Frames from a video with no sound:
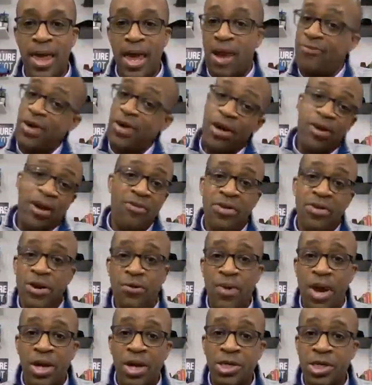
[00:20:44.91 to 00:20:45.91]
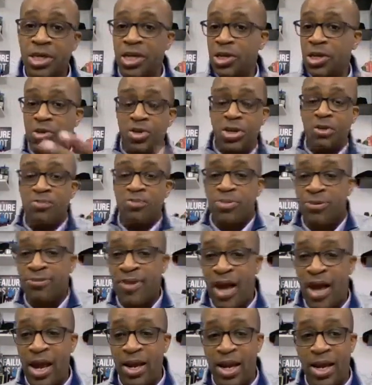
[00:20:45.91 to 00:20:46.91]
And if I don't have any direction and you didn't
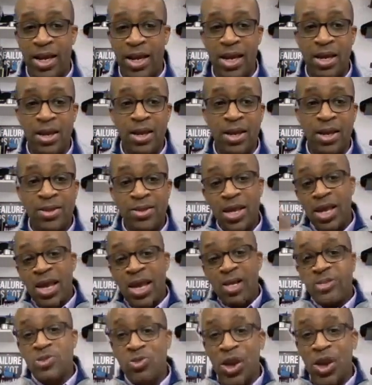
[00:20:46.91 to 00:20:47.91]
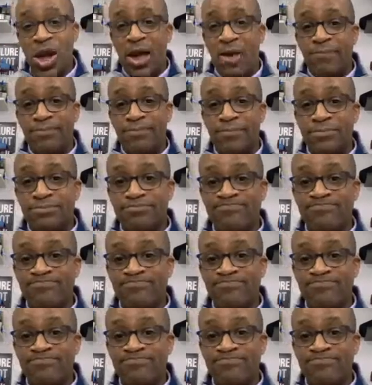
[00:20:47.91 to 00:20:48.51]
provide any, then guess what?